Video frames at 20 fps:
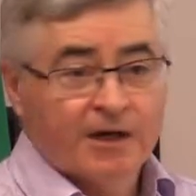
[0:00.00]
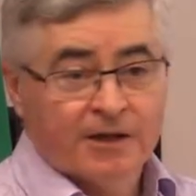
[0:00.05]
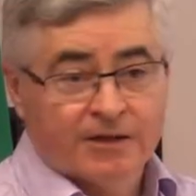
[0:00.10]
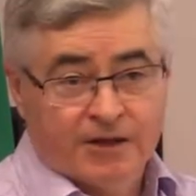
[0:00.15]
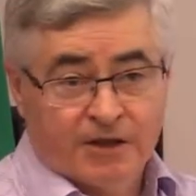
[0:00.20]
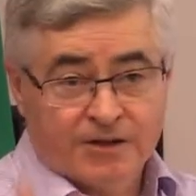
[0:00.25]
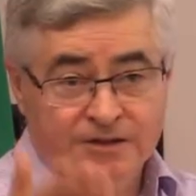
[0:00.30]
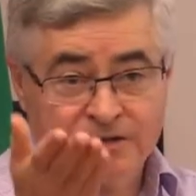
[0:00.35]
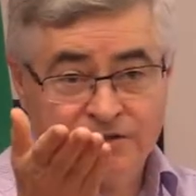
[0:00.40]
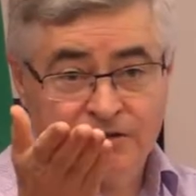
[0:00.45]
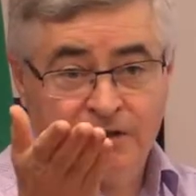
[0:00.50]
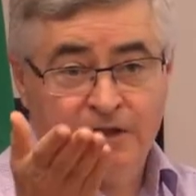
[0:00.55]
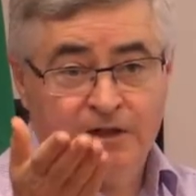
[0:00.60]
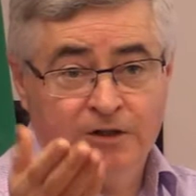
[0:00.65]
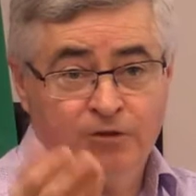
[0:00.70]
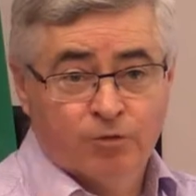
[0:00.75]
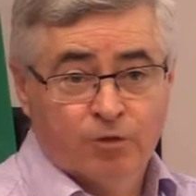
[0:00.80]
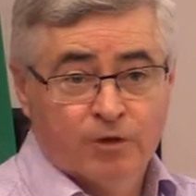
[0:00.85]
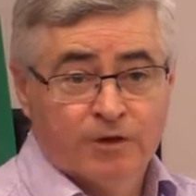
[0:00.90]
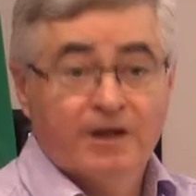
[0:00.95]
The
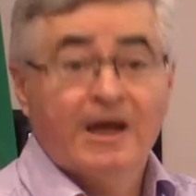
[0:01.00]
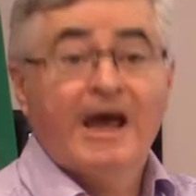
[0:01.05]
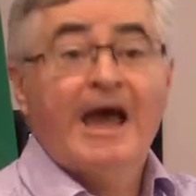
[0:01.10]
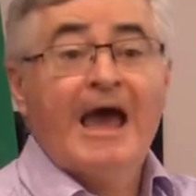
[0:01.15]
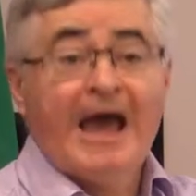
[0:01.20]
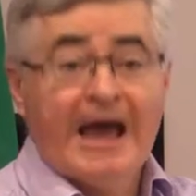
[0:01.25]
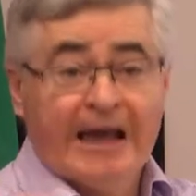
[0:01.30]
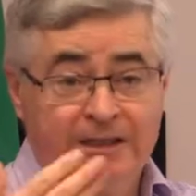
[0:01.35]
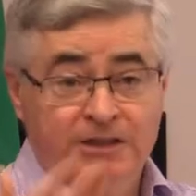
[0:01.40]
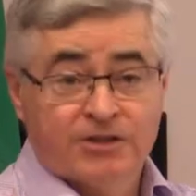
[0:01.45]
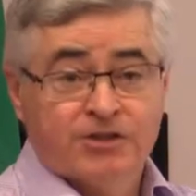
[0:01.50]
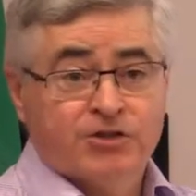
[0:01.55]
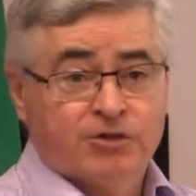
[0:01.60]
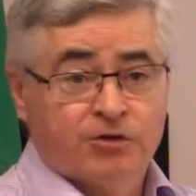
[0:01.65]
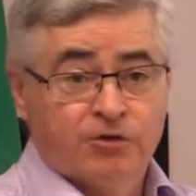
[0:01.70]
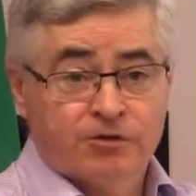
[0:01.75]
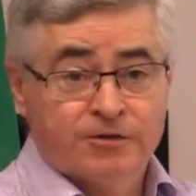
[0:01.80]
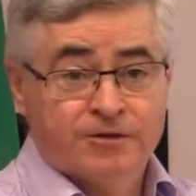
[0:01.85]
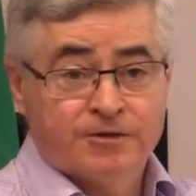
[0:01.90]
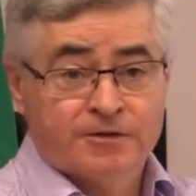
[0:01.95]
Australian one, head and
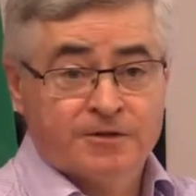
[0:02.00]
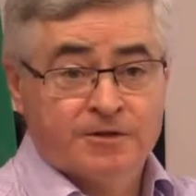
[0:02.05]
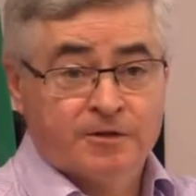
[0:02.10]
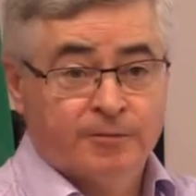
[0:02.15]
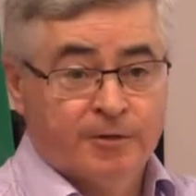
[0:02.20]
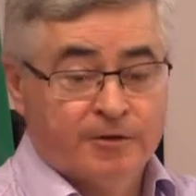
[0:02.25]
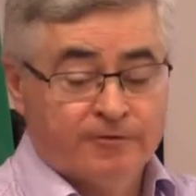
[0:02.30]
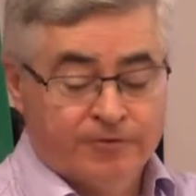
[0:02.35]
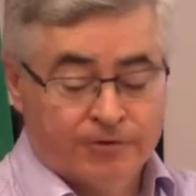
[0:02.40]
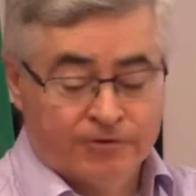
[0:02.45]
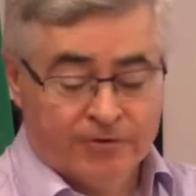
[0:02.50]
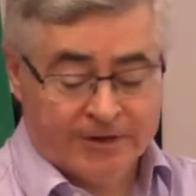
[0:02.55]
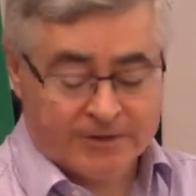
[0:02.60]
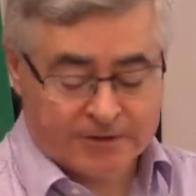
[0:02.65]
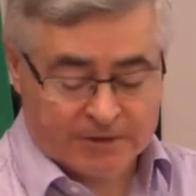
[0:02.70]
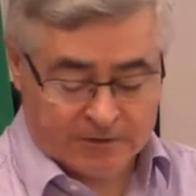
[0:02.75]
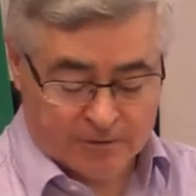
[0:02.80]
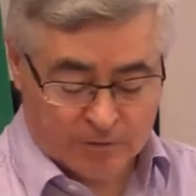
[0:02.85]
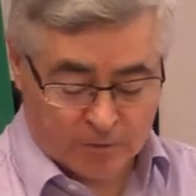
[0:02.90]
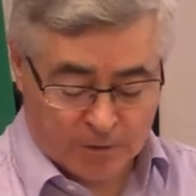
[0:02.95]
shoulders above the
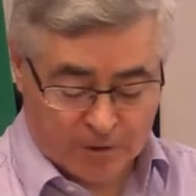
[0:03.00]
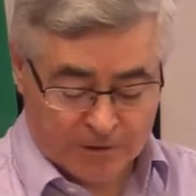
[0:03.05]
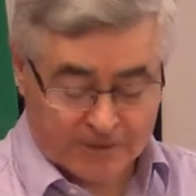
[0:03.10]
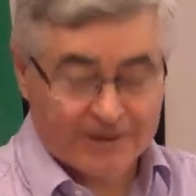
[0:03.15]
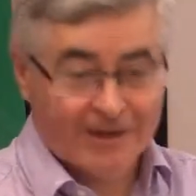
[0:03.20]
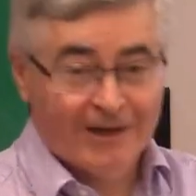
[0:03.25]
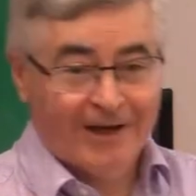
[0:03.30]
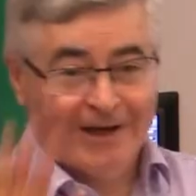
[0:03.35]
rest of the world.